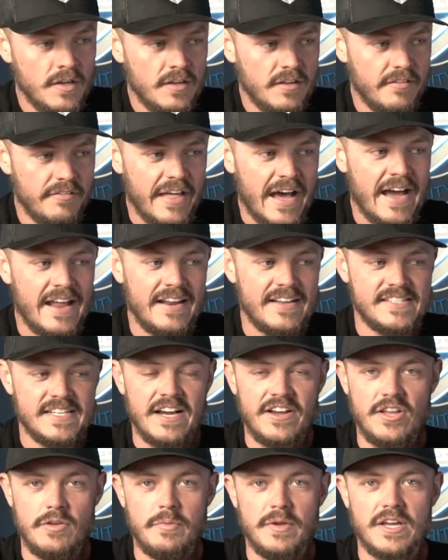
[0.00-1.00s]
That is how
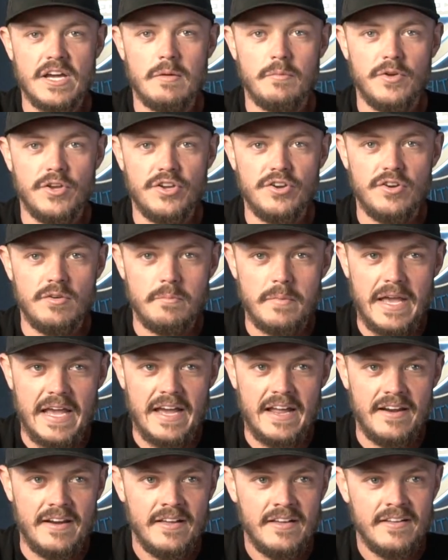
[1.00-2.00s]
you become a good
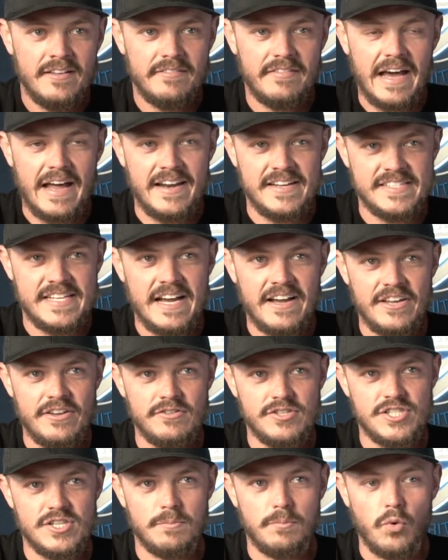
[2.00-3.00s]
man. That is how you
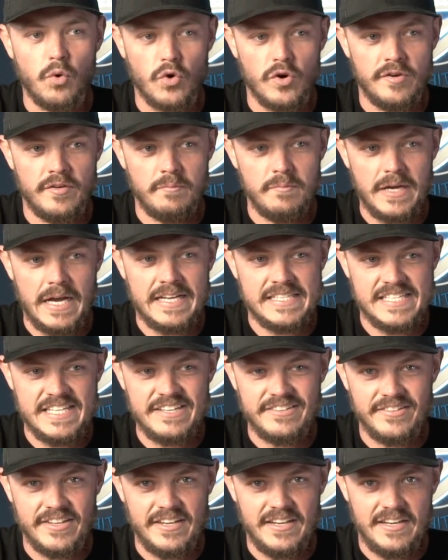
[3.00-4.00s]
support
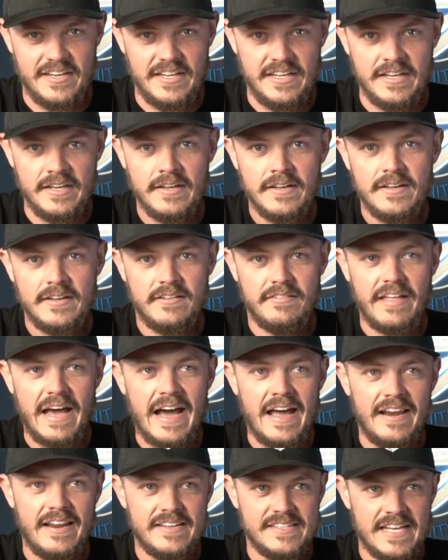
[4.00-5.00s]
masculinity.
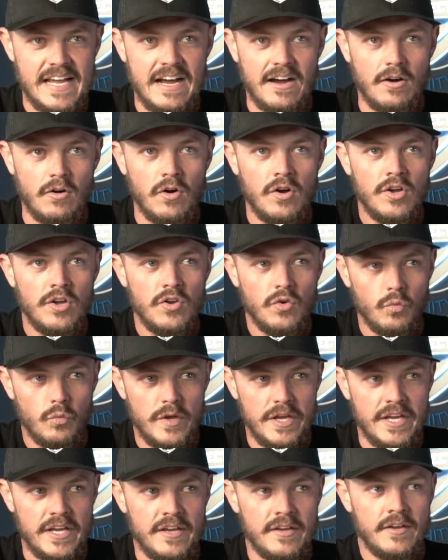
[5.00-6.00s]
That is how
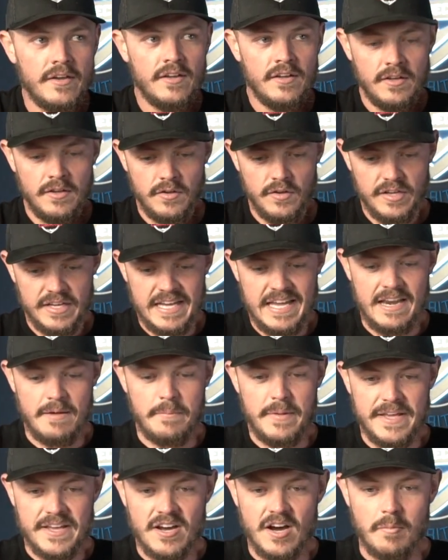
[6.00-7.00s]
we can
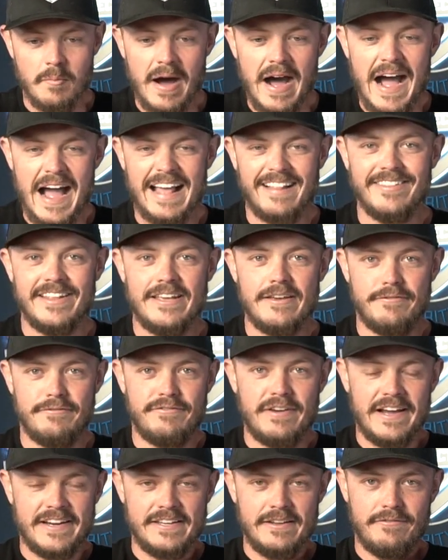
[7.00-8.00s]
become highly
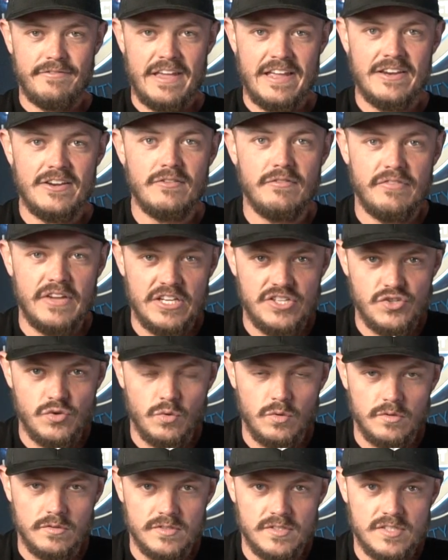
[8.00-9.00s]
effective
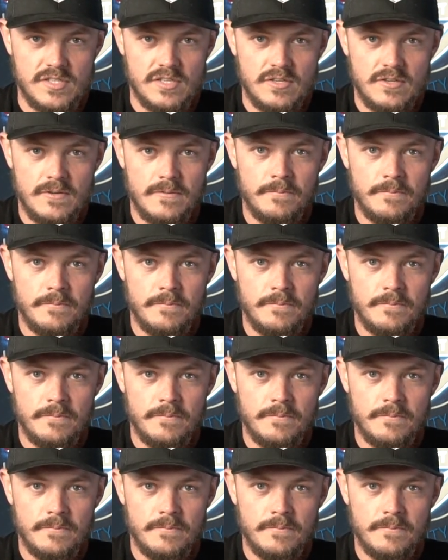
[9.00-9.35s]
individuals,